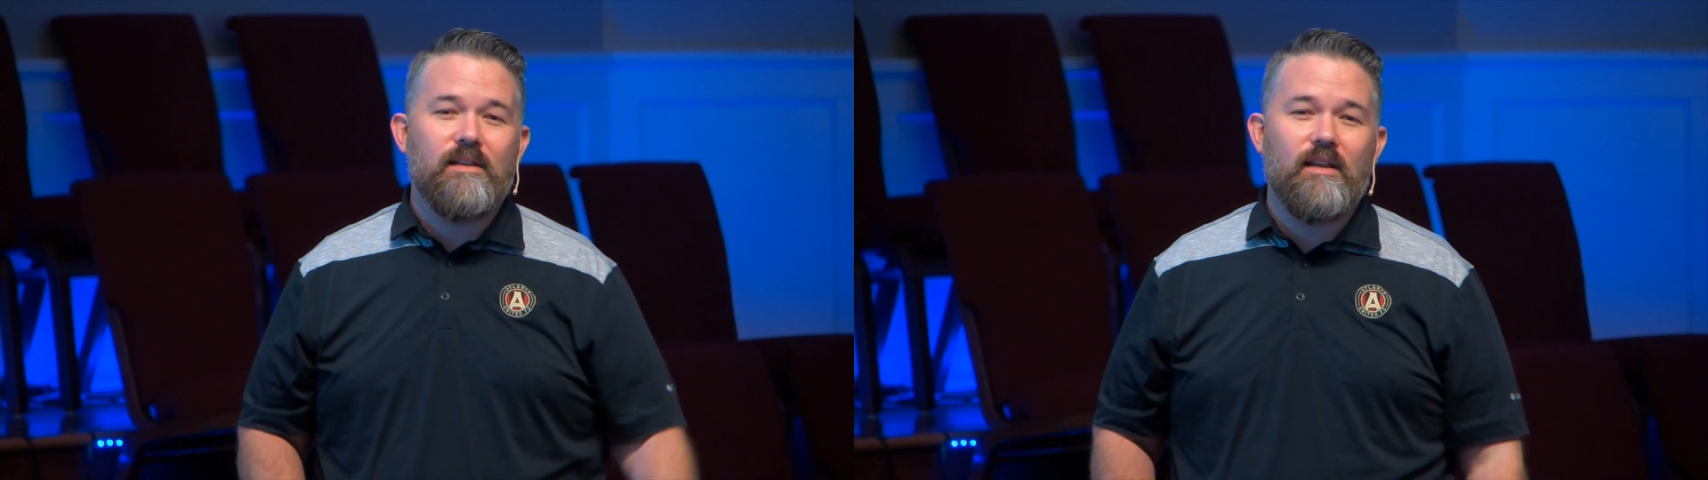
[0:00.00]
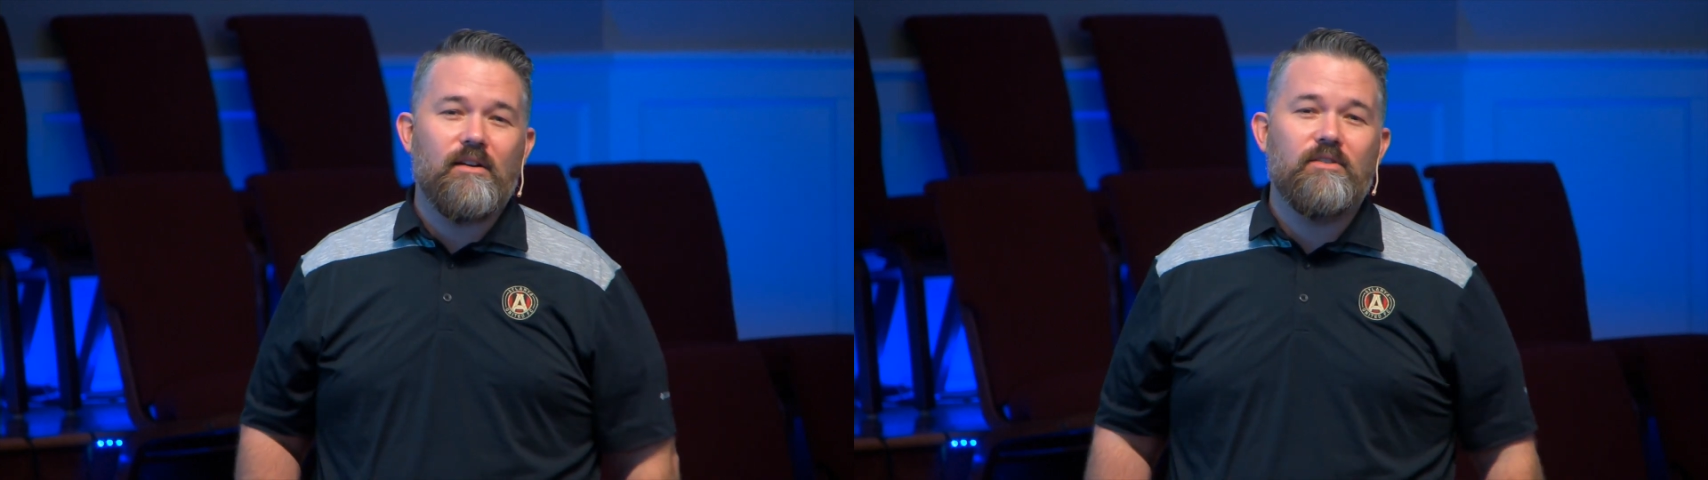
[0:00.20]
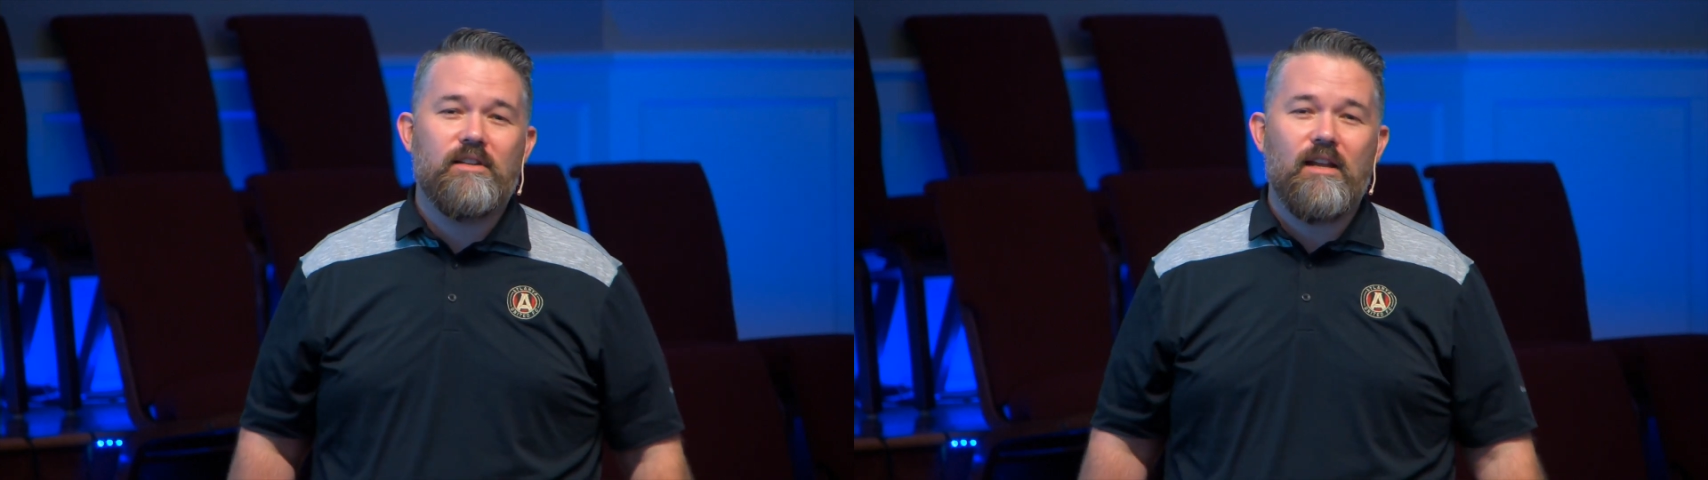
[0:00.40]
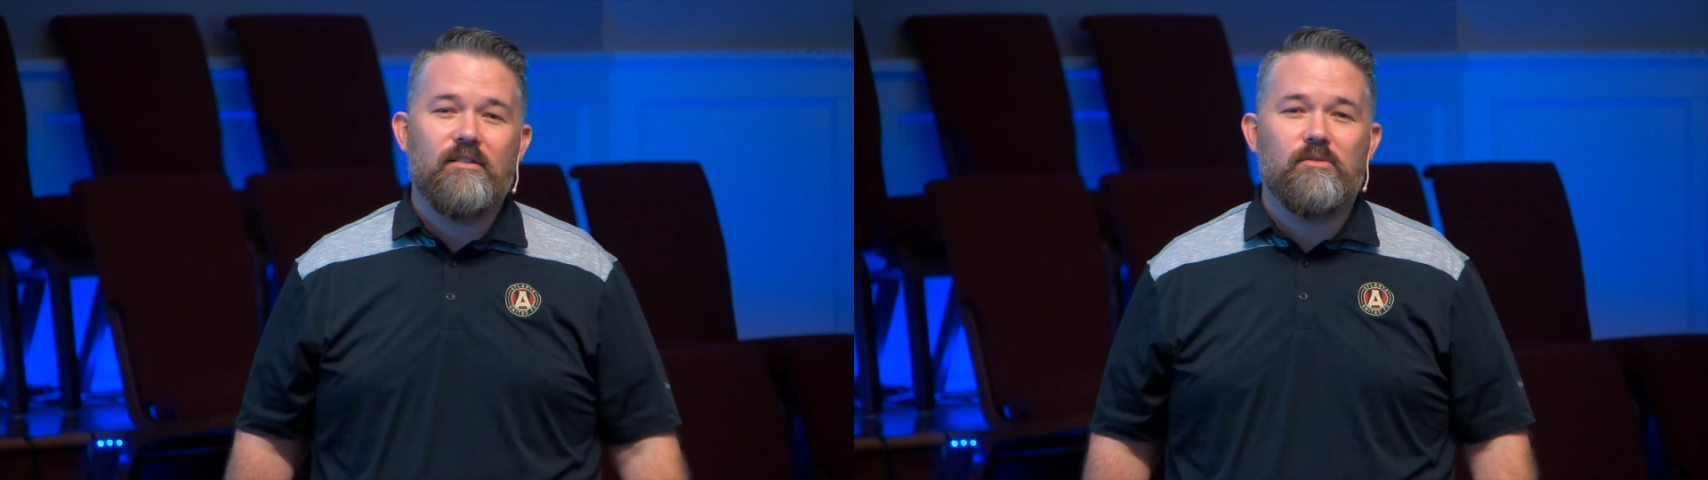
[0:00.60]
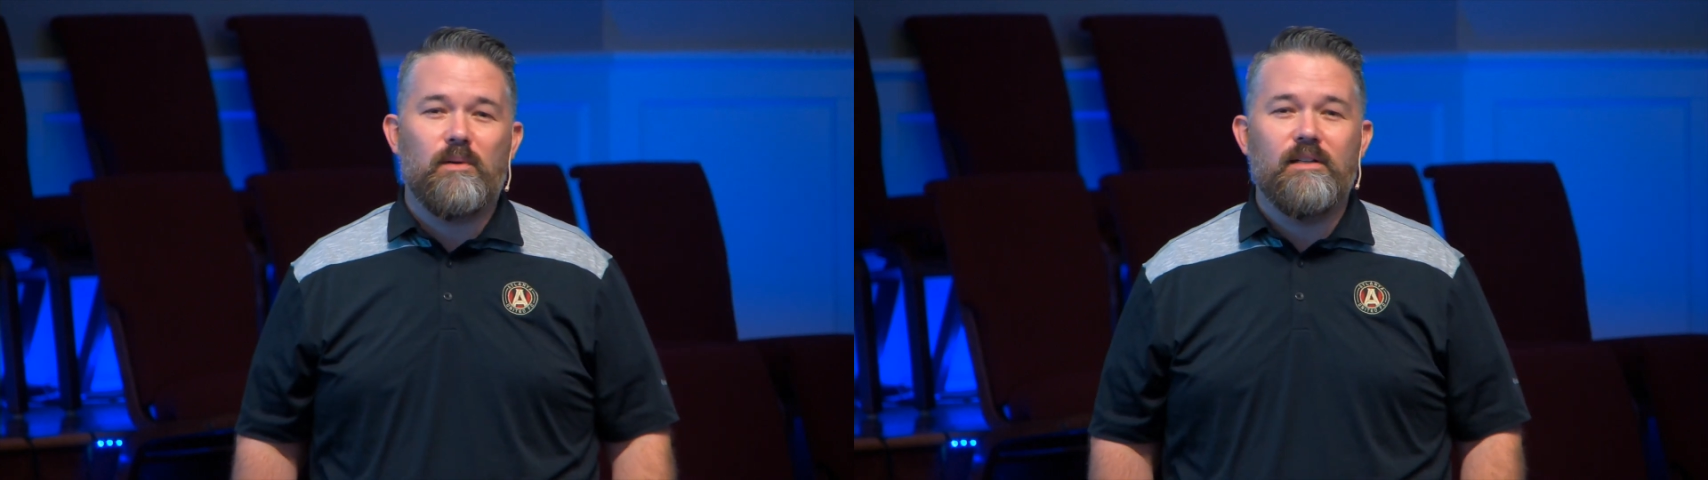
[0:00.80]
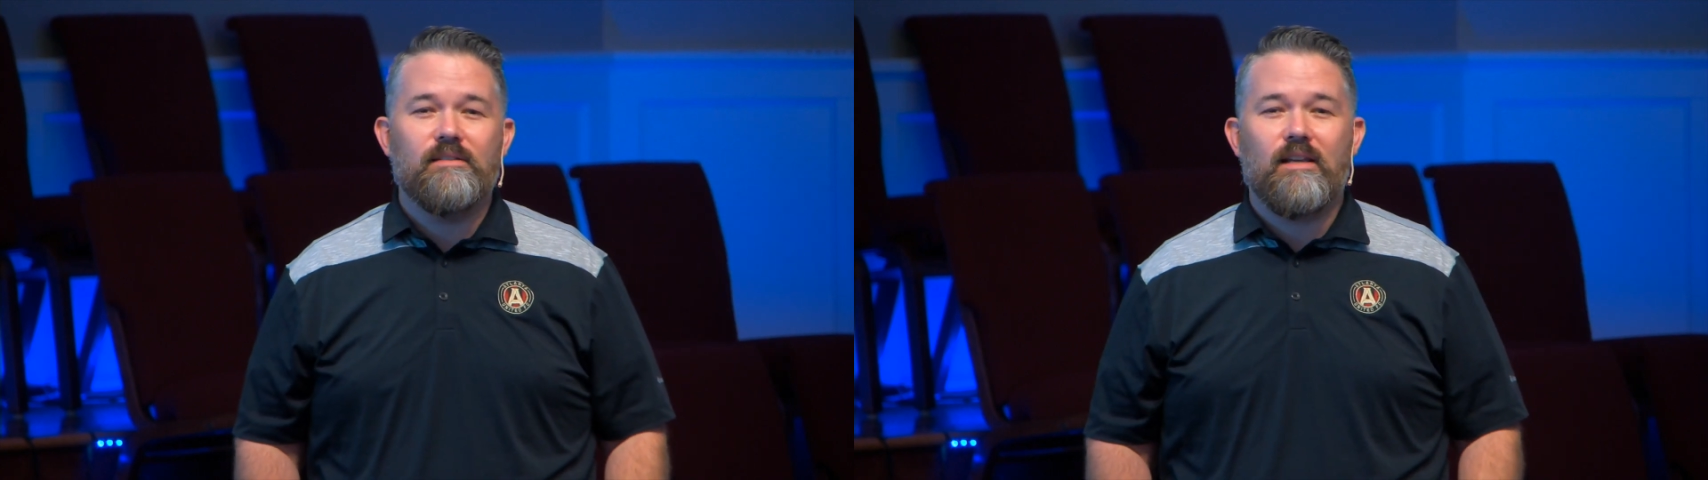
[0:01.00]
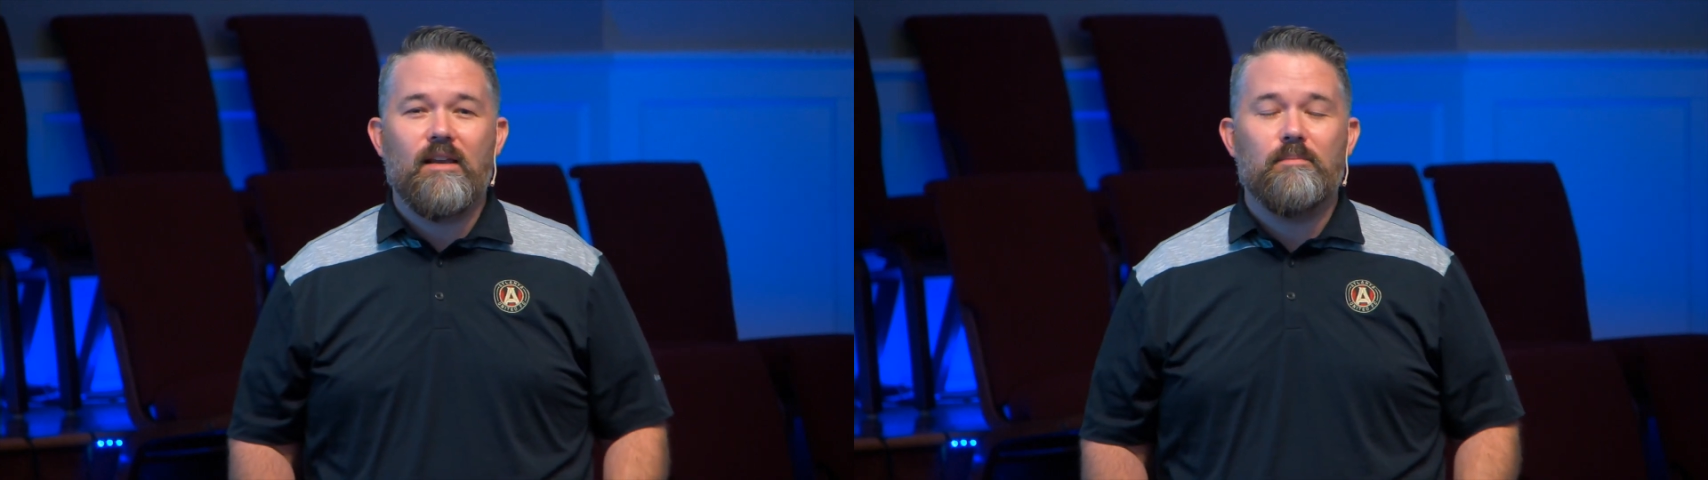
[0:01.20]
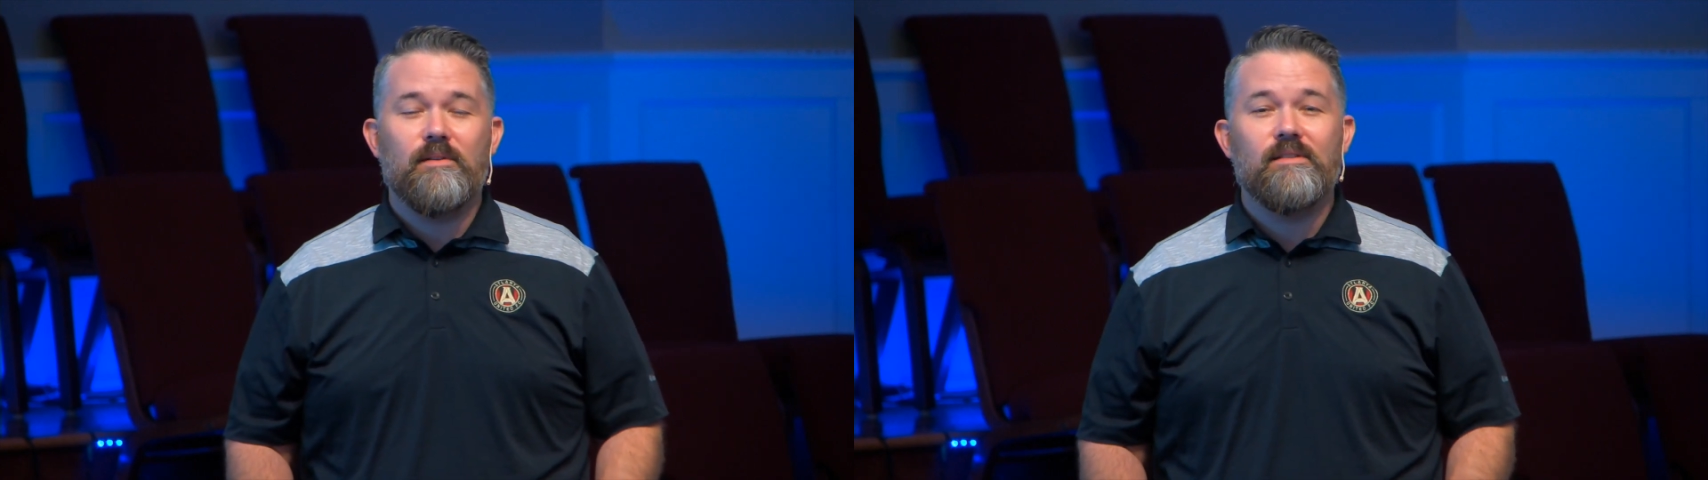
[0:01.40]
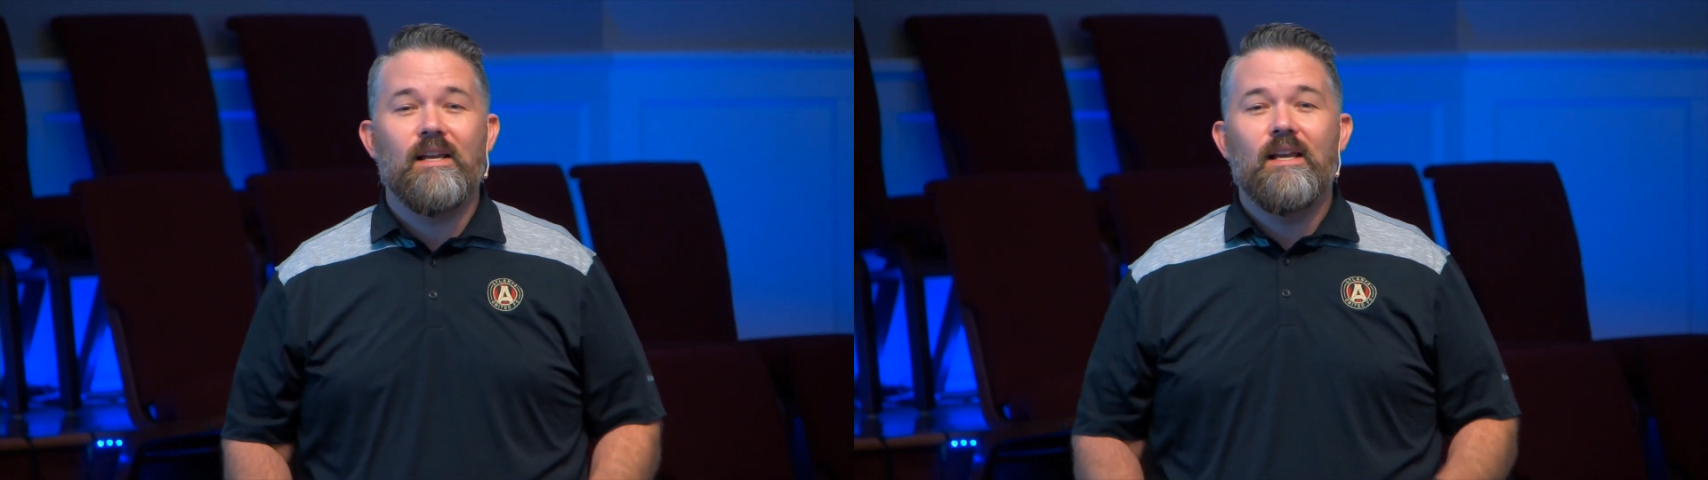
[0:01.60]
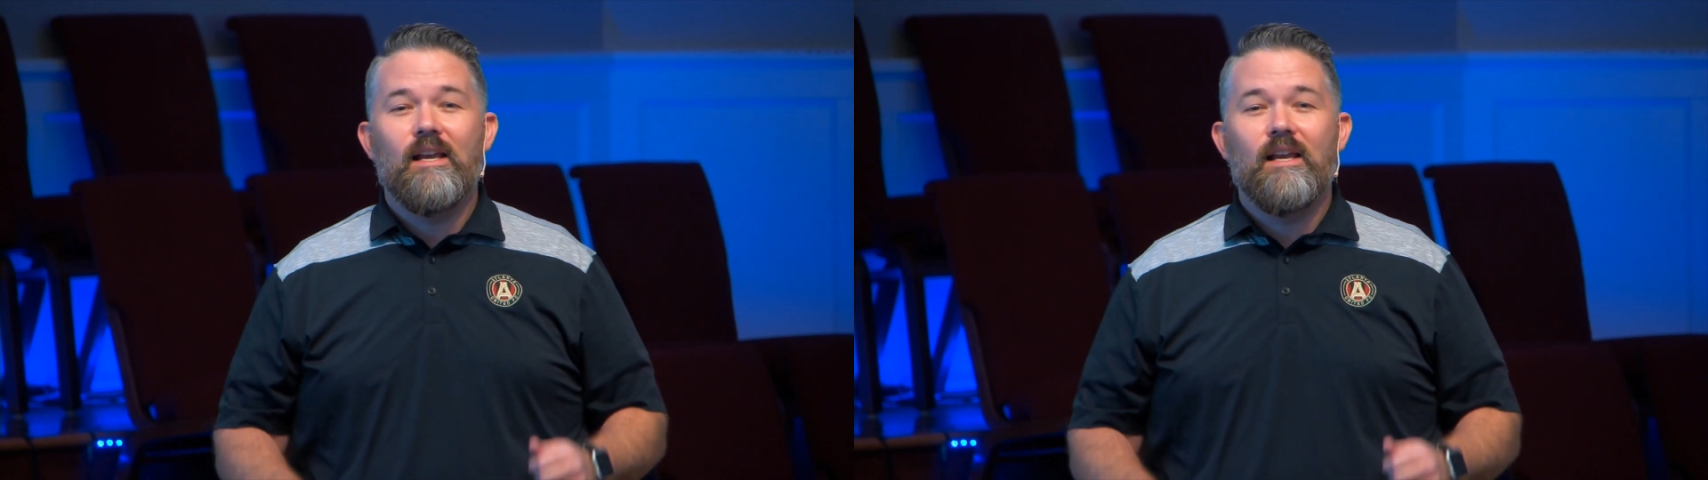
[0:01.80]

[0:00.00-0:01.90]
and our Stanton Springs campus,